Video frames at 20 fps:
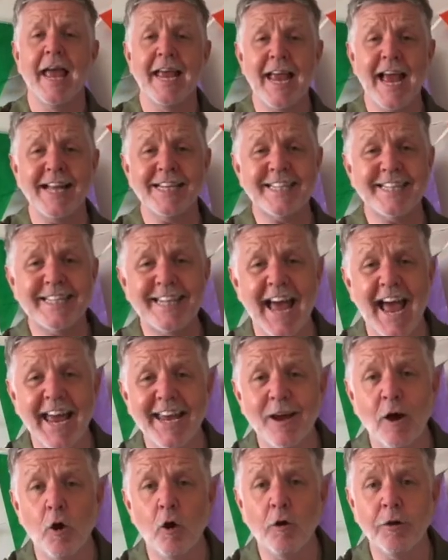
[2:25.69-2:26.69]
Yes,
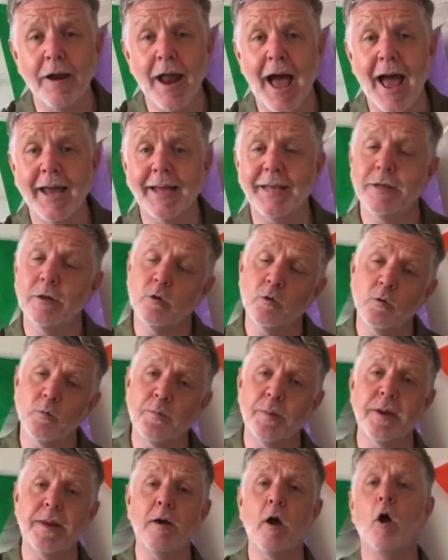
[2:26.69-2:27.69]
day or night you'll
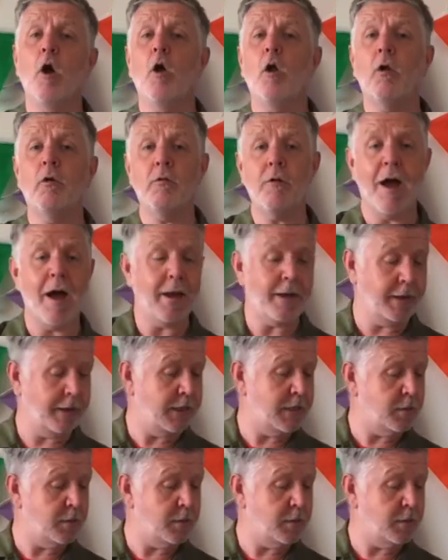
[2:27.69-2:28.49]
be alright,